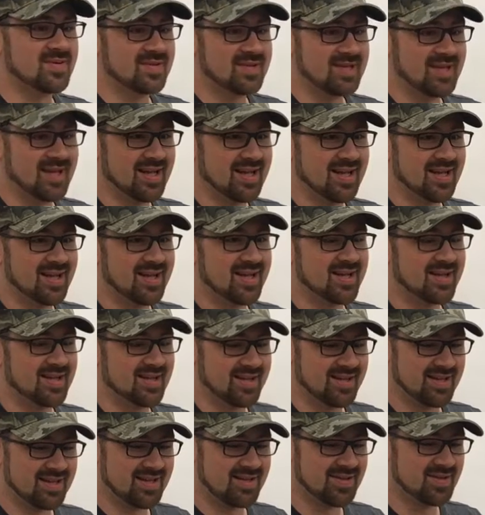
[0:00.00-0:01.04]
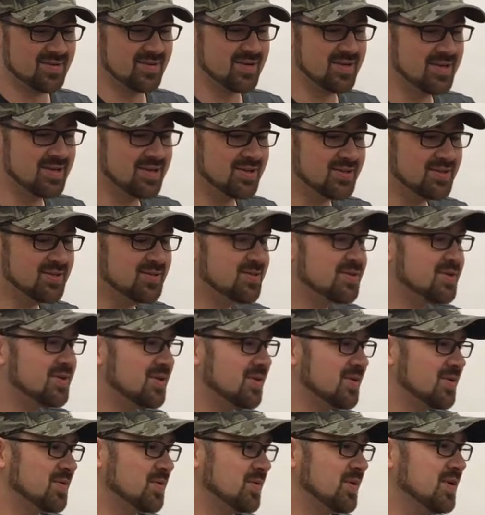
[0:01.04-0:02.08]
yeah, we knew
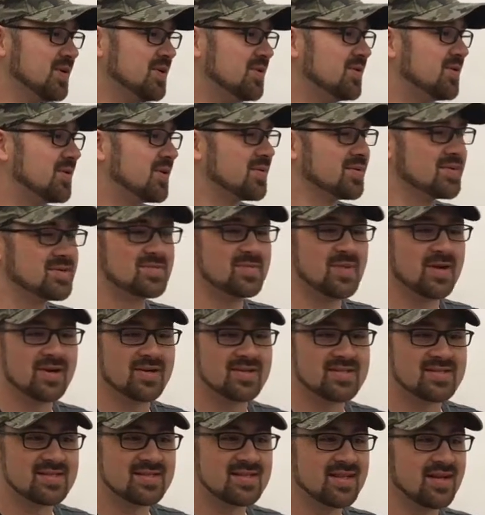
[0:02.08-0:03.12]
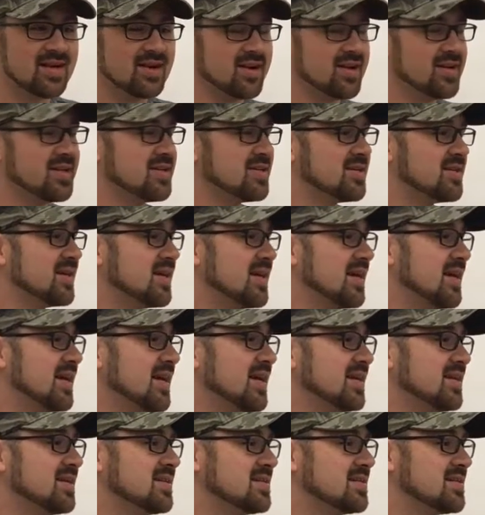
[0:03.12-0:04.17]
we knew there was bears in the area,
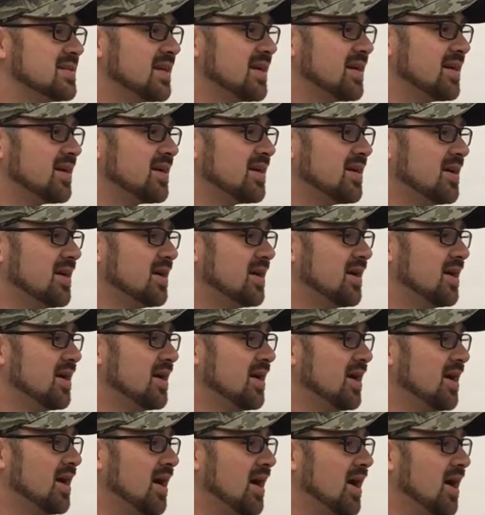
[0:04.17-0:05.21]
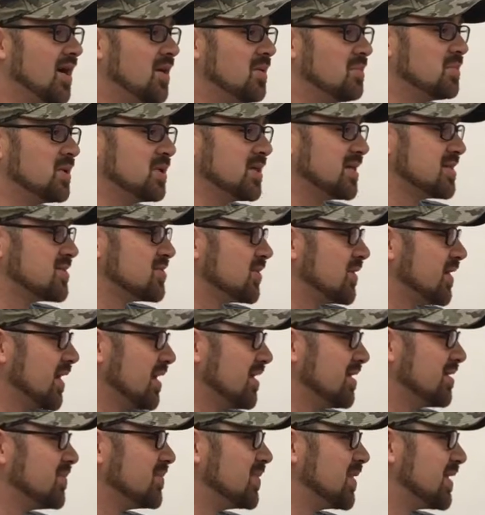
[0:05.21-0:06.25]
and uh, um, but that's
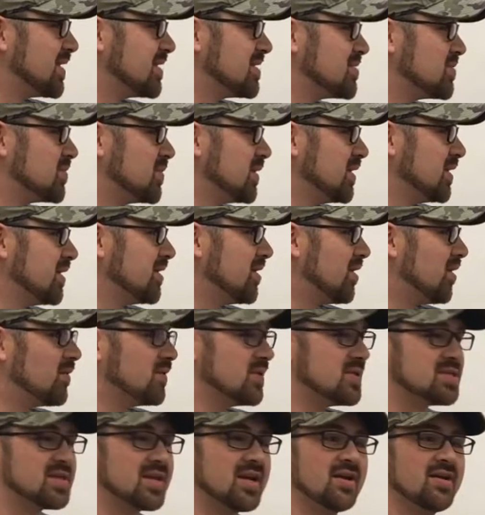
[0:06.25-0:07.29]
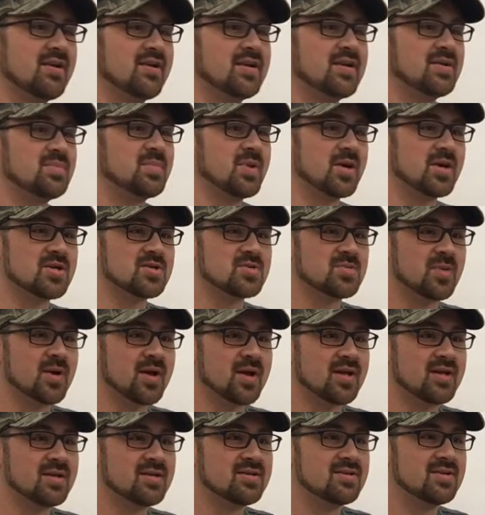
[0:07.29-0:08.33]
okay because we always carry bear spray.
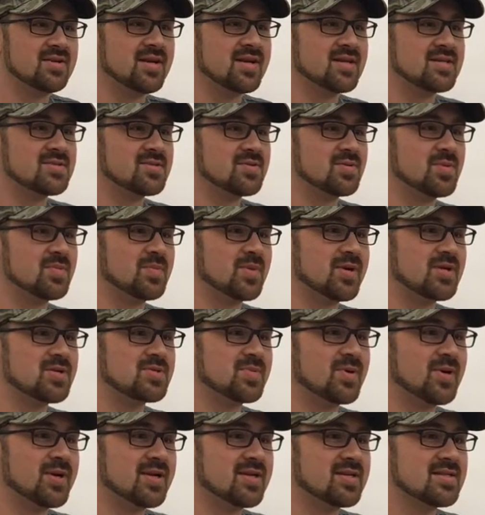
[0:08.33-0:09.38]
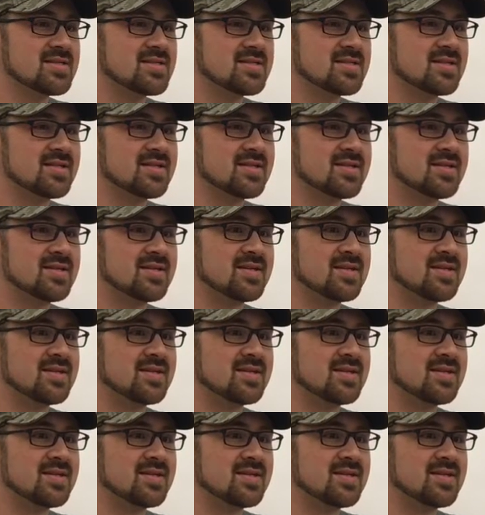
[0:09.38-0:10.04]
You guys know what bear spray is? Yeah.